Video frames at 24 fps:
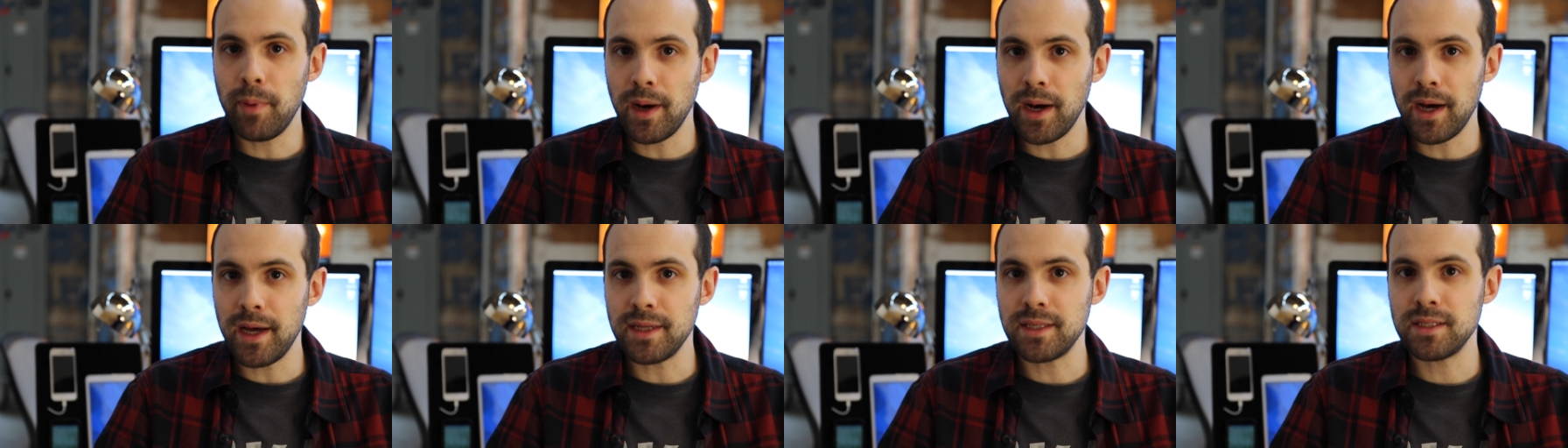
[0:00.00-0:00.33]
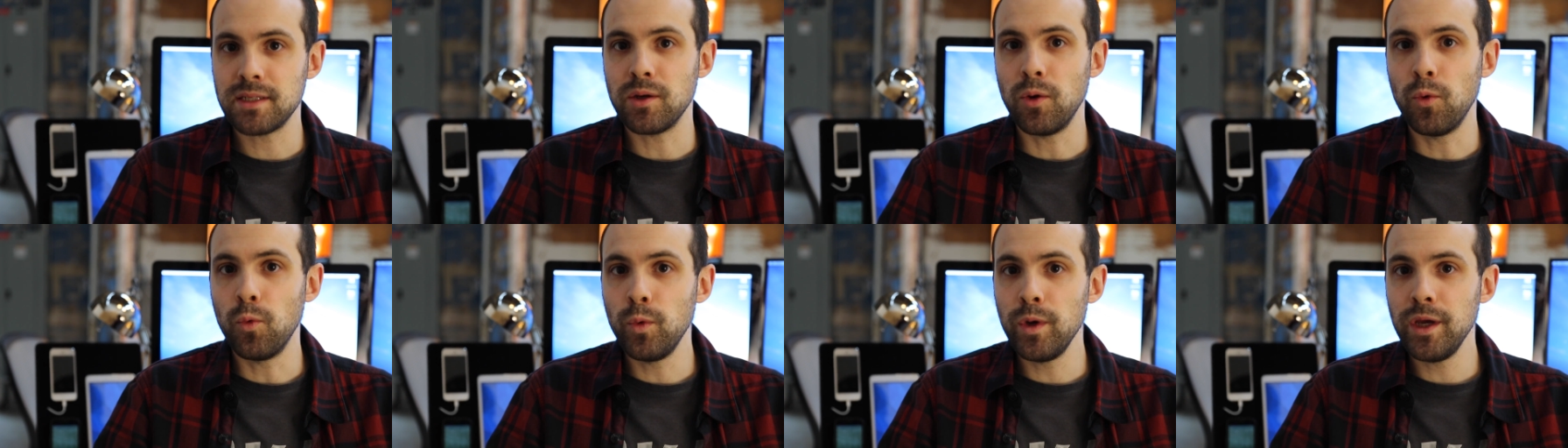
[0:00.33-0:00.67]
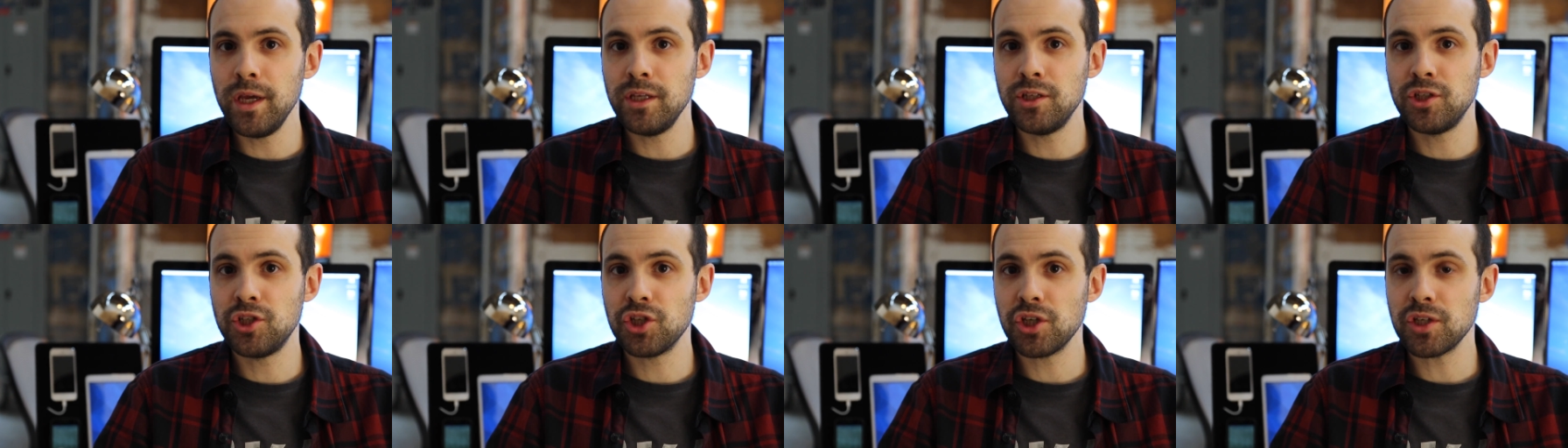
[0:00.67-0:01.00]
but
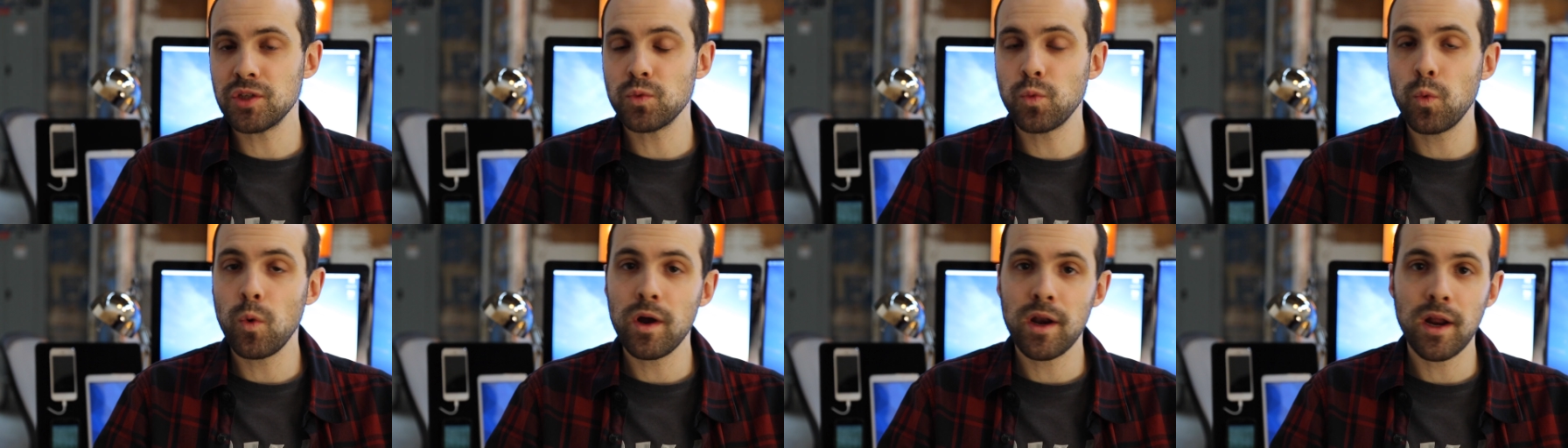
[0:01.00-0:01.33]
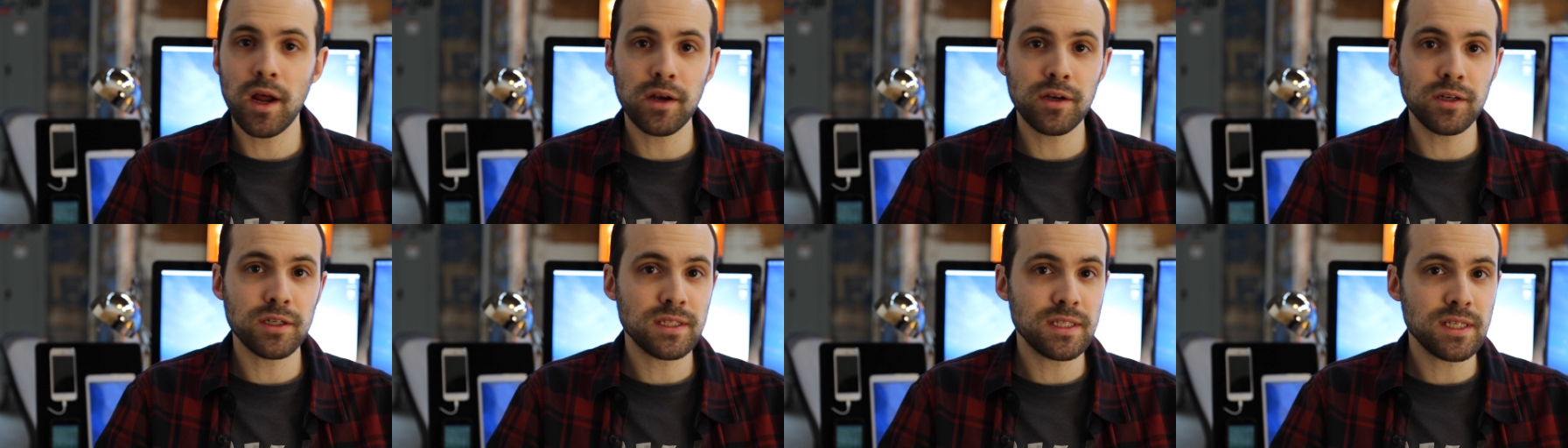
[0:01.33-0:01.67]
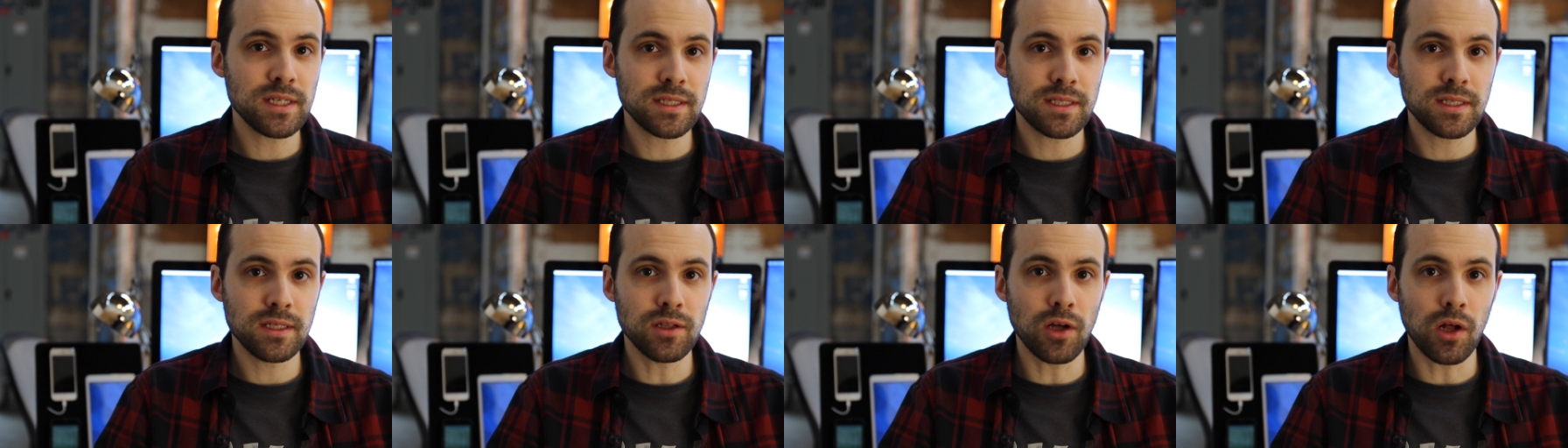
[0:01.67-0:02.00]
with just
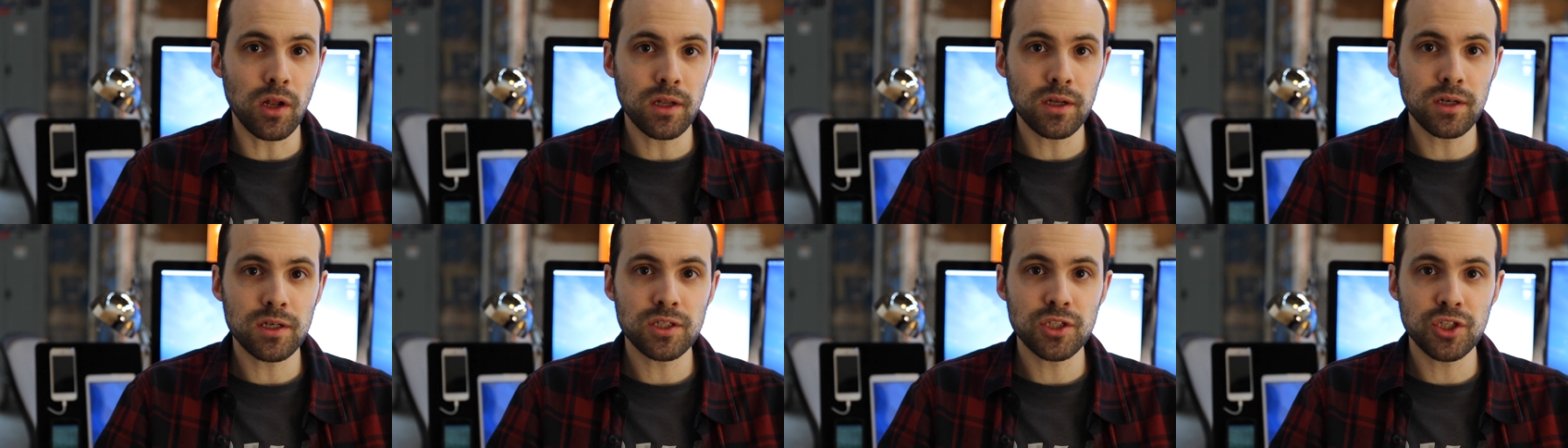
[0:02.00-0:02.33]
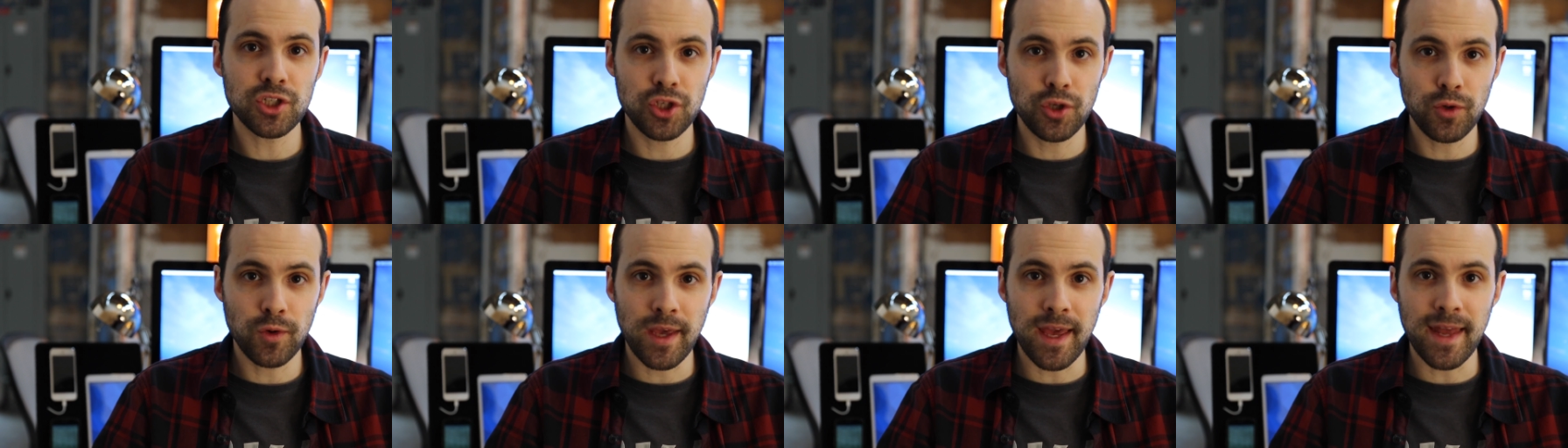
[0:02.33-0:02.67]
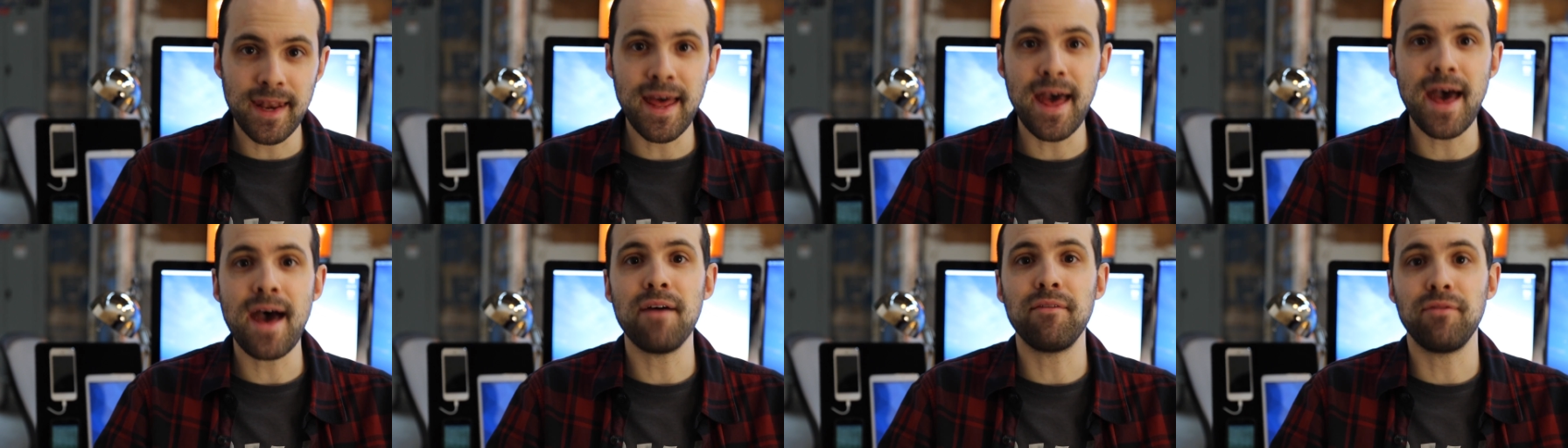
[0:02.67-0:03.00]
$160 you
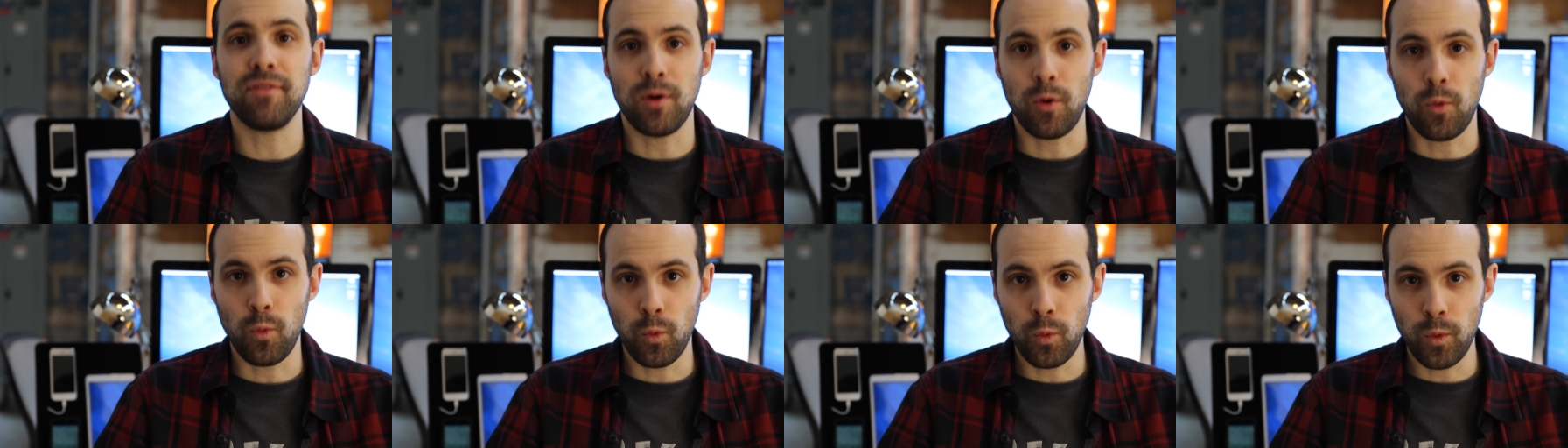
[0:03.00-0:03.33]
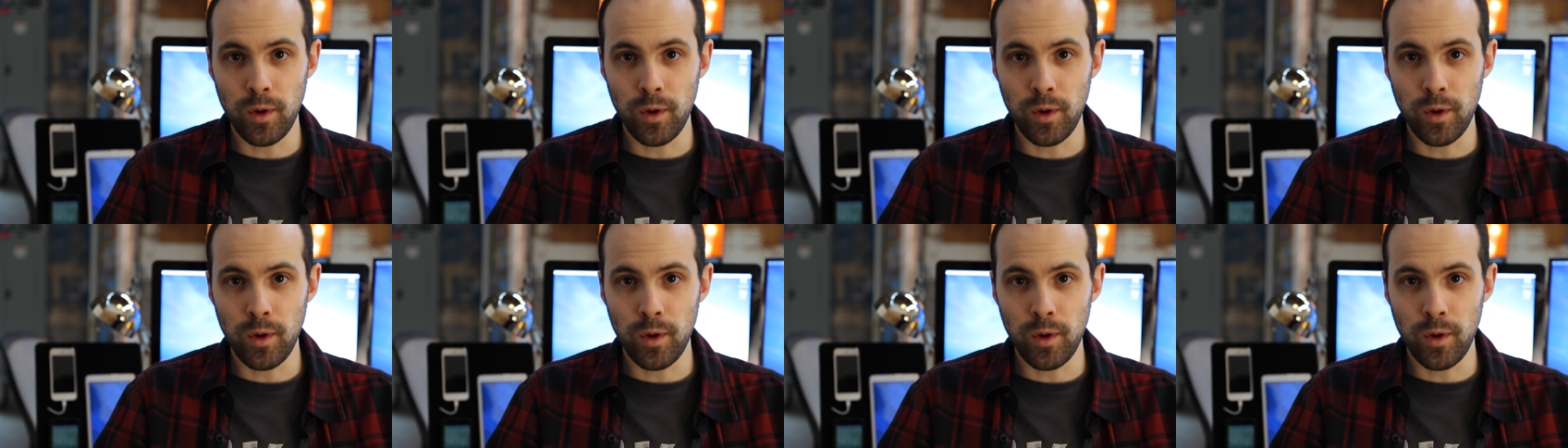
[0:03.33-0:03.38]
can have